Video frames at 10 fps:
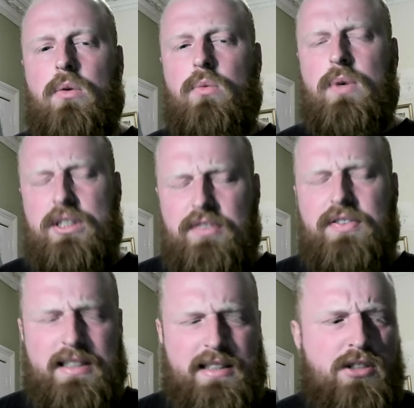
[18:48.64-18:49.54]
which I
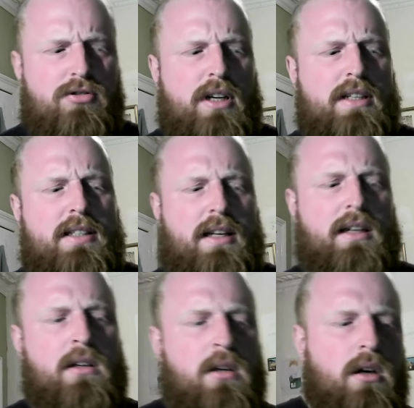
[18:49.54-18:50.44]
think is
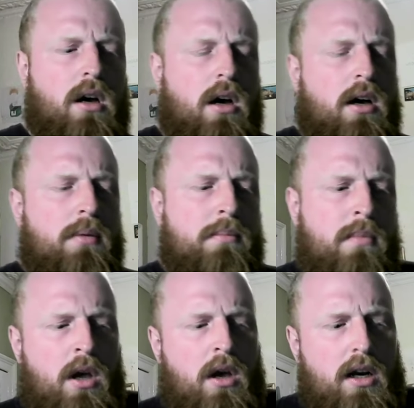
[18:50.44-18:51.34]
interesting. I
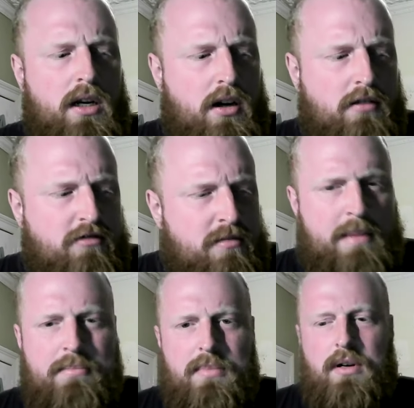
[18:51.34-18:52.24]
can't
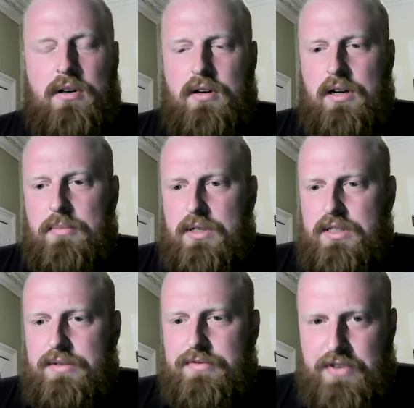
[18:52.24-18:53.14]
remember, I
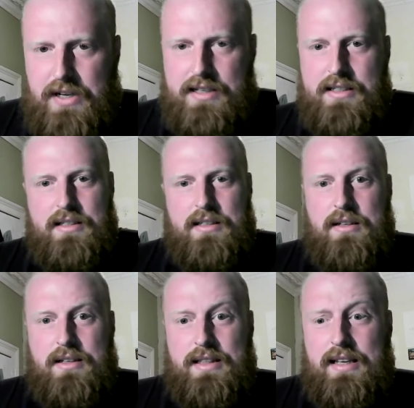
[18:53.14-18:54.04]
must confess,
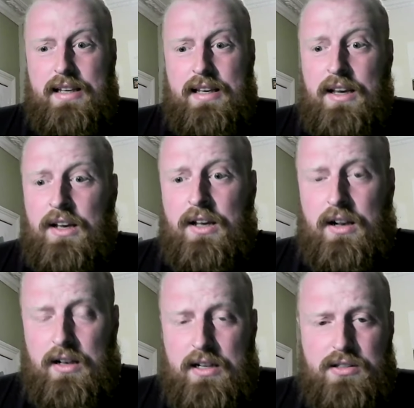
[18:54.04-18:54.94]
the
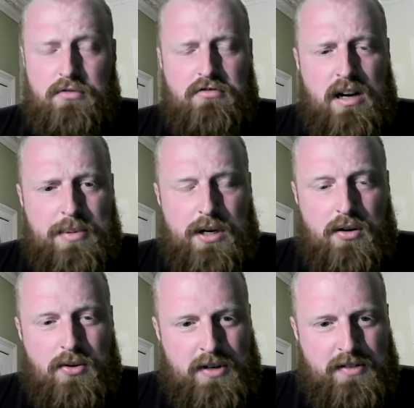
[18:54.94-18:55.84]
little rabbit
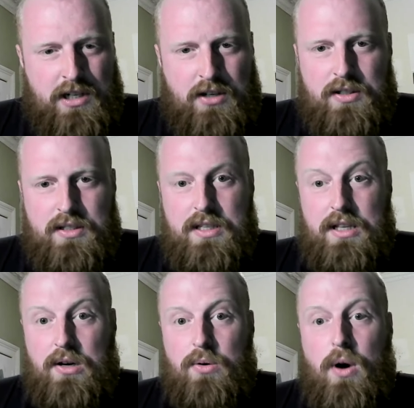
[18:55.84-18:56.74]
hole where I got into
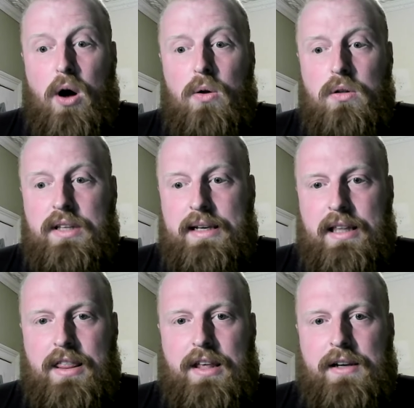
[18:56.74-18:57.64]
the whole
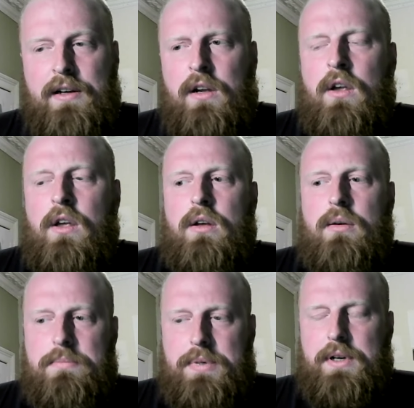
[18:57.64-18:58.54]
holding thing,
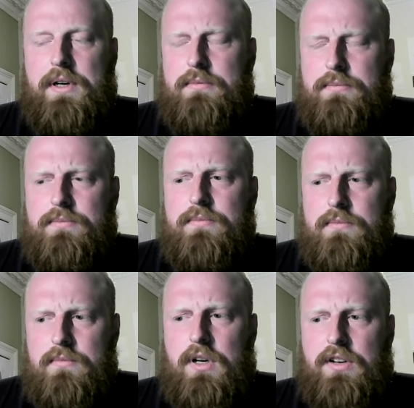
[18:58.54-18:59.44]
but
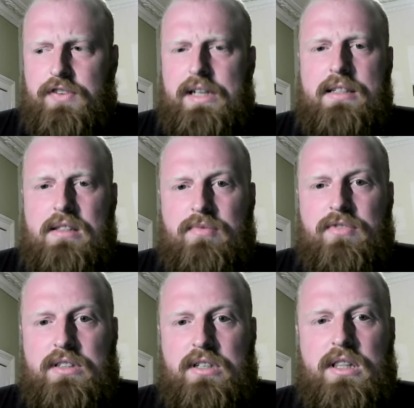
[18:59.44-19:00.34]
I think there's
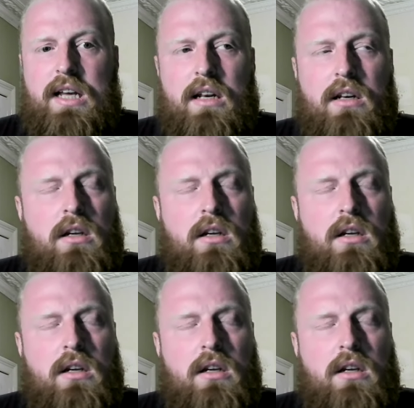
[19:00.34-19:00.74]
something to that.